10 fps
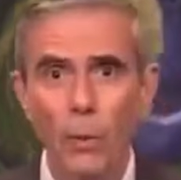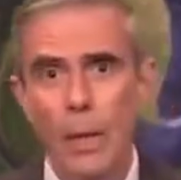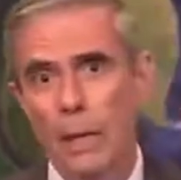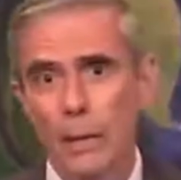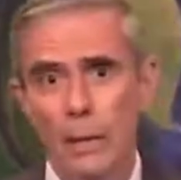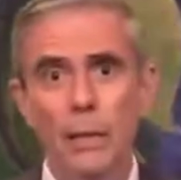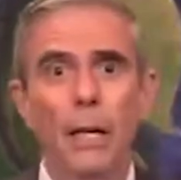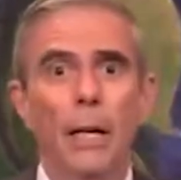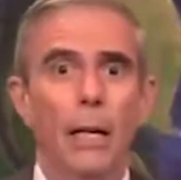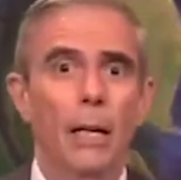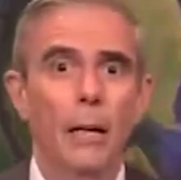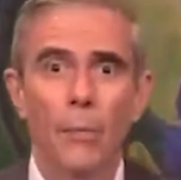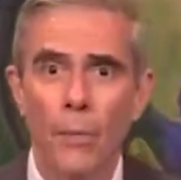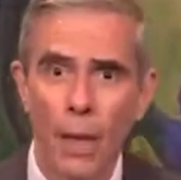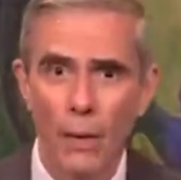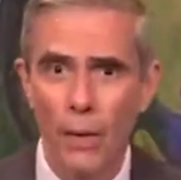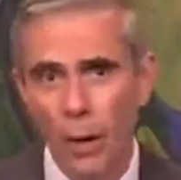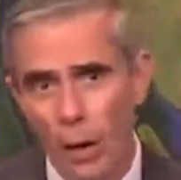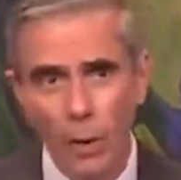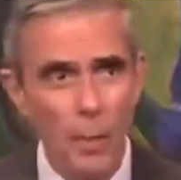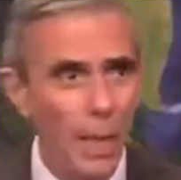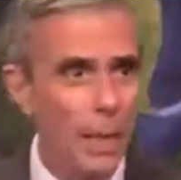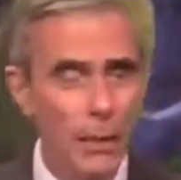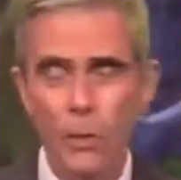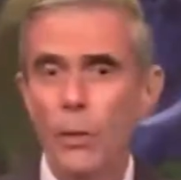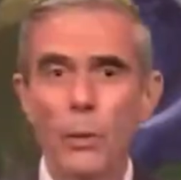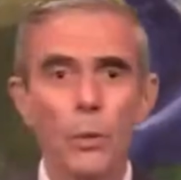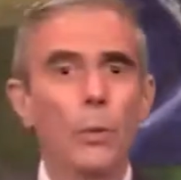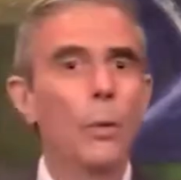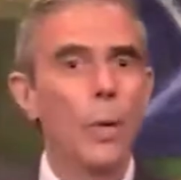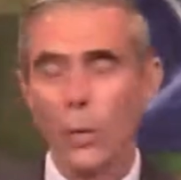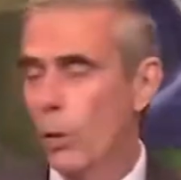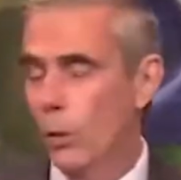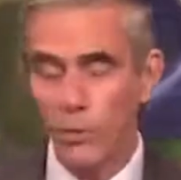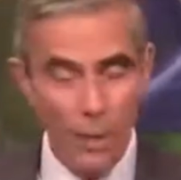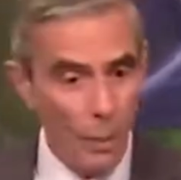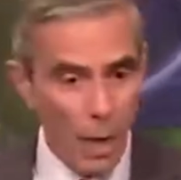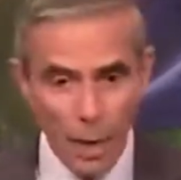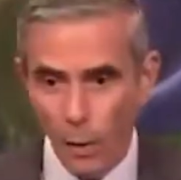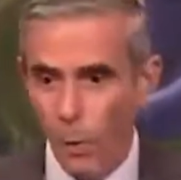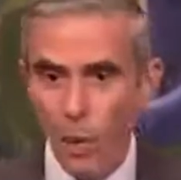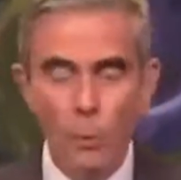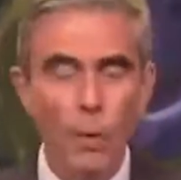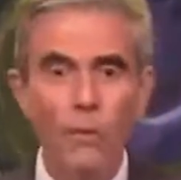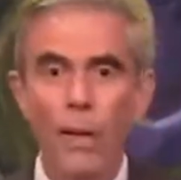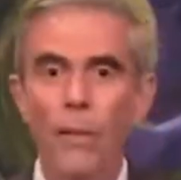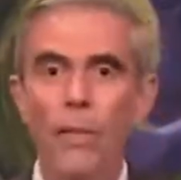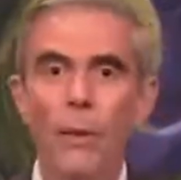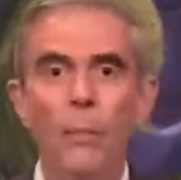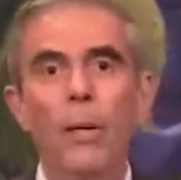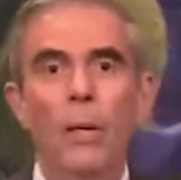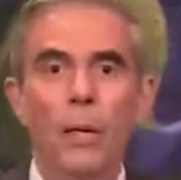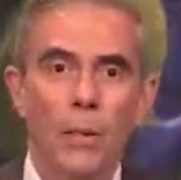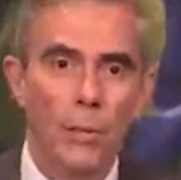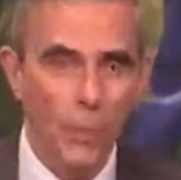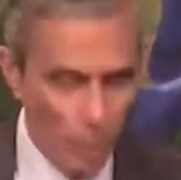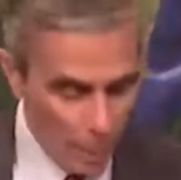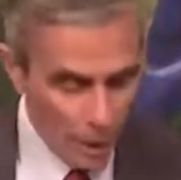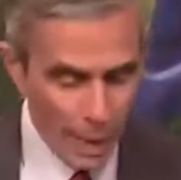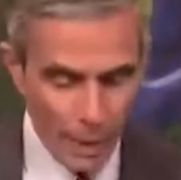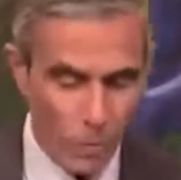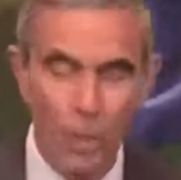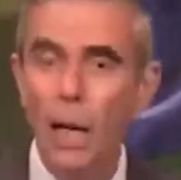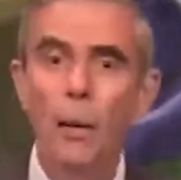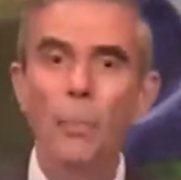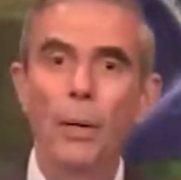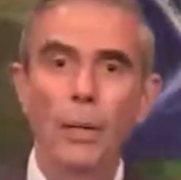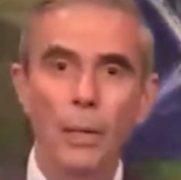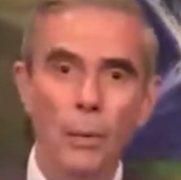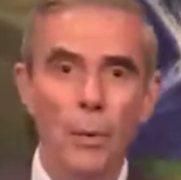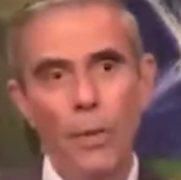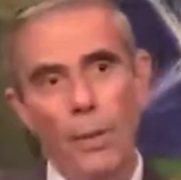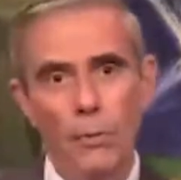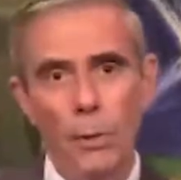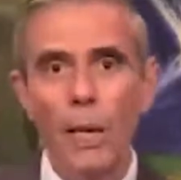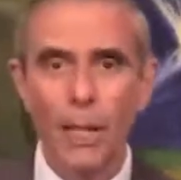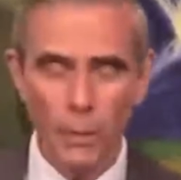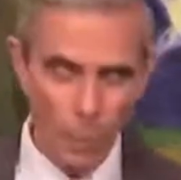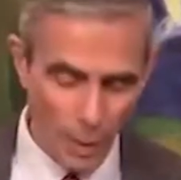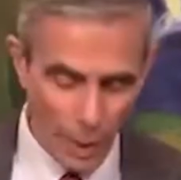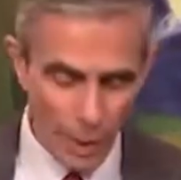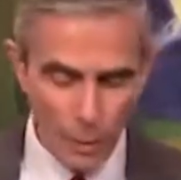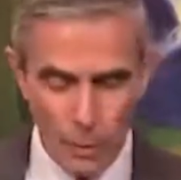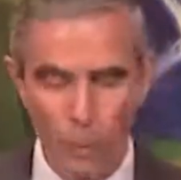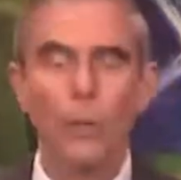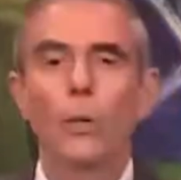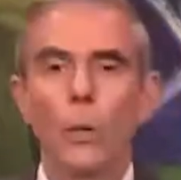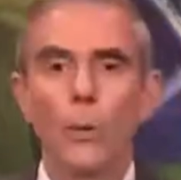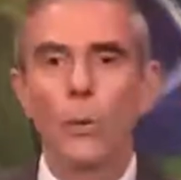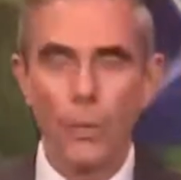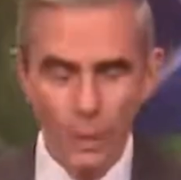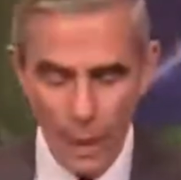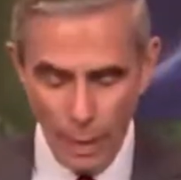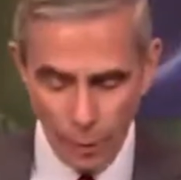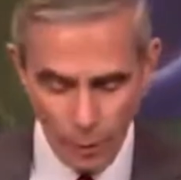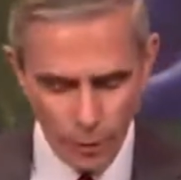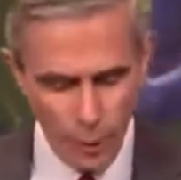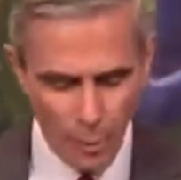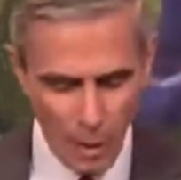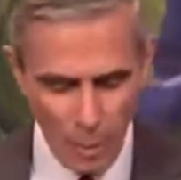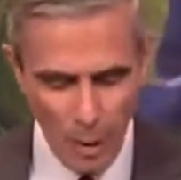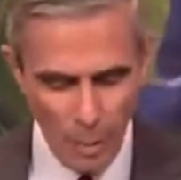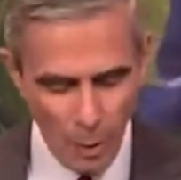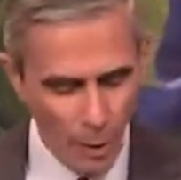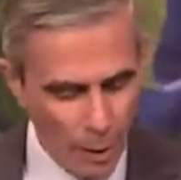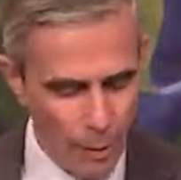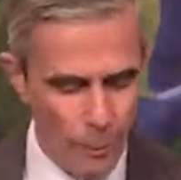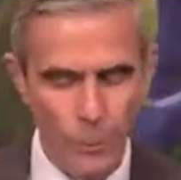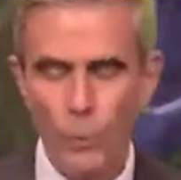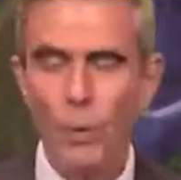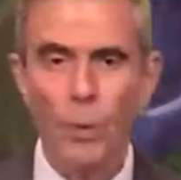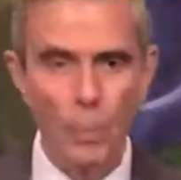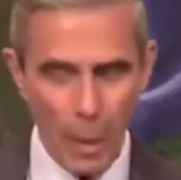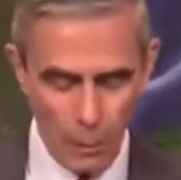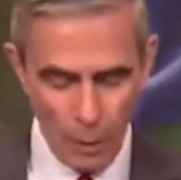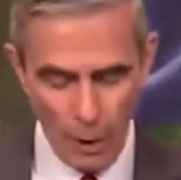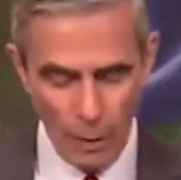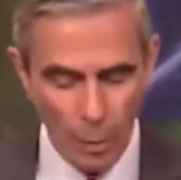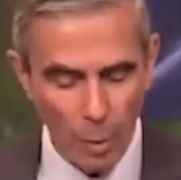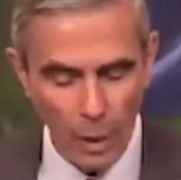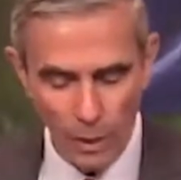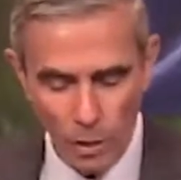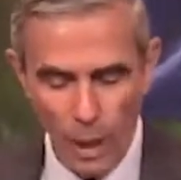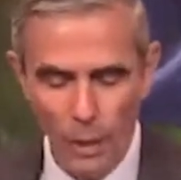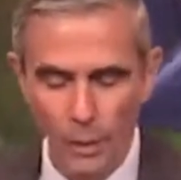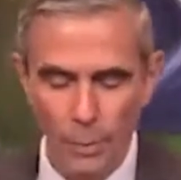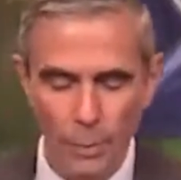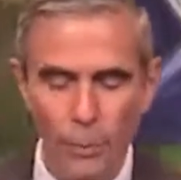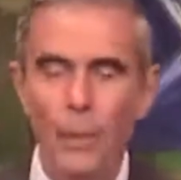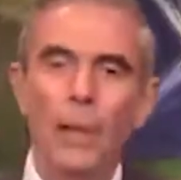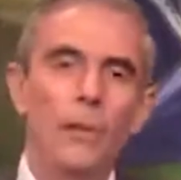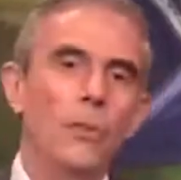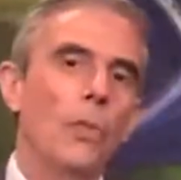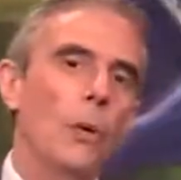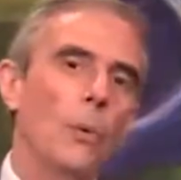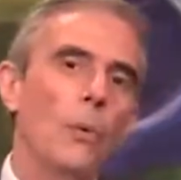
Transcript: and um, the army, to you know, somehow prevent them from catching up with the Israelites without you know, the death of so many people, with the, without the bloodshed? So